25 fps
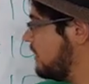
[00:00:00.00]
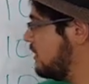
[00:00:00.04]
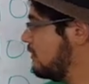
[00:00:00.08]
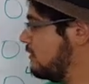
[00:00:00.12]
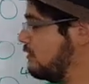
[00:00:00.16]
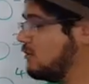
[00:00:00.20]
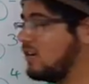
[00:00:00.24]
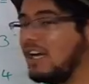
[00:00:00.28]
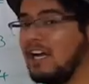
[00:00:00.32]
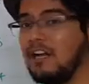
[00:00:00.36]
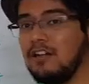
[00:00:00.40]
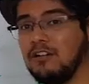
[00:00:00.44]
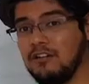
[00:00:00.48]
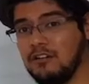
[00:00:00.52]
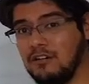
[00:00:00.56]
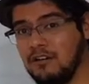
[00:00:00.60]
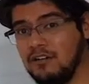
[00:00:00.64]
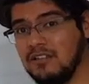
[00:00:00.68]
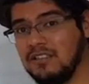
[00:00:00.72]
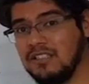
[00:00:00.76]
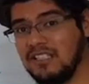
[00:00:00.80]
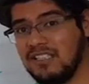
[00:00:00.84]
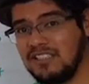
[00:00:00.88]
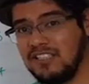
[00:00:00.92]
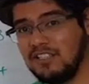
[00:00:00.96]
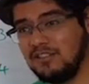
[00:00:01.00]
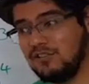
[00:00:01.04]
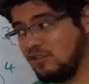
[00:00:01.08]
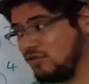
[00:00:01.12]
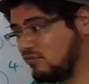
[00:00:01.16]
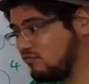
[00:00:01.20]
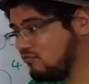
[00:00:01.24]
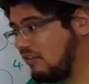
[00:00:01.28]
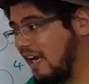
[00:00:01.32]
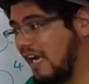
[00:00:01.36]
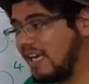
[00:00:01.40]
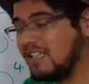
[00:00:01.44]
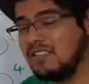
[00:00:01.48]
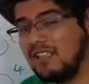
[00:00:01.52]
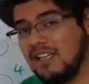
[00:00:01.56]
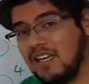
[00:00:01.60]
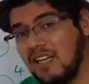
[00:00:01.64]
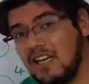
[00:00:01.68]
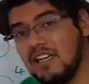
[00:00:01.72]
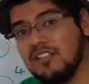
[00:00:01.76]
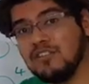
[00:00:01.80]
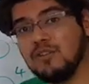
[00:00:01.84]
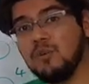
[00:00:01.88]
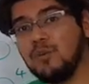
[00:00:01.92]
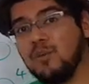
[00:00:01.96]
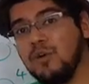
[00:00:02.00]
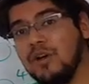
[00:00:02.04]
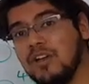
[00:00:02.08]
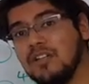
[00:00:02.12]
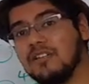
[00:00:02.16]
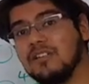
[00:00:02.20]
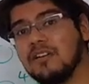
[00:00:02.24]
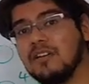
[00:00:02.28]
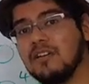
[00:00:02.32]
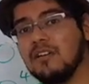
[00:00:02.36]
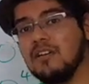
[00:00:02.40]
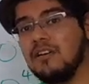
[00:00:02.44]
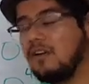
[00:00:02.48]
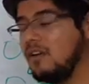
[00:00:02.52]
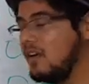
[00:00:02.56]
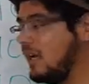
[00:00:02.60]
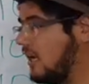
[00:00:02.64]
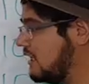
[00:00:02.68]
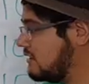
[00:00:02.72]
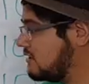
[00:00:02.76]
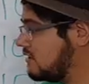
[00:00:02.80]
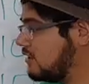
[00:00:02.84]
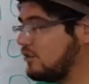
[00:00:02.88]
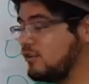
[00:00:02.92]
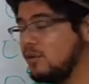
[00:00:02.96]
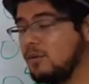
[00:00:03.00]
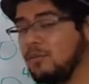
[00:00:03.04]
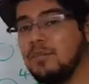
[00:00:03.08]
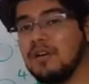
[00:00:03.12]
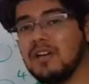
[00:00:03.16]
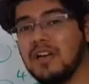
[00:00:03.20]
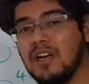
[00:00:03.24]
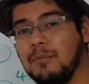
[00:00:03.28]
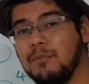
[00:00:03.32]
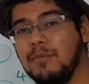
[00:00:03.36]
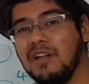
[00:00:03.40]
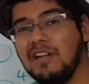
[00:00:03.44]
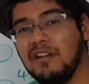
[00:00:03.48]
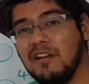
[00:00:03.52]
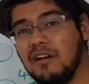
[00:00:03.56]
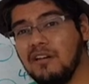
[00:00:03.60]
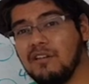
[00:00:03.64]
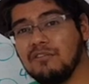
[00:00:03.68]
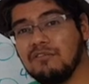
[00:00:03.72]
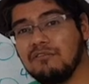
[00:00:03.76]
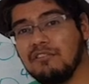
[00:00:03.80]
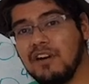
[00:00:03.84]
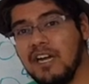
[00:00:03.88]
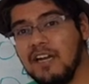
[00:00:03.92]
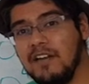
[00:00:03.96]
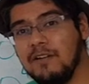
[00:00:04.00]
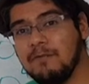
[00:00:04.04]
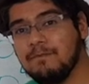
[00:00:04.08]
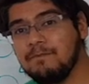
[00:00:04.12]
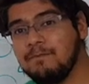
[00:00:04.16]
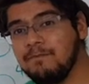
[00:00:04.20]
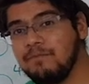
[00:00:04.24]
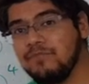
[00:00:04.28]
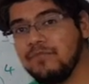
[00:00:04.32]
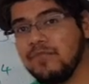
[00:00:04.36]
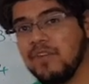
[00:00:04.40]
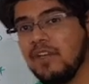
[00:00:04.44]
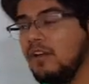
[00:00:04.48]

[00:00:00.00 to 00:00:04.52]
Look how long this is. Just writing it as a word, as a number can be long, right?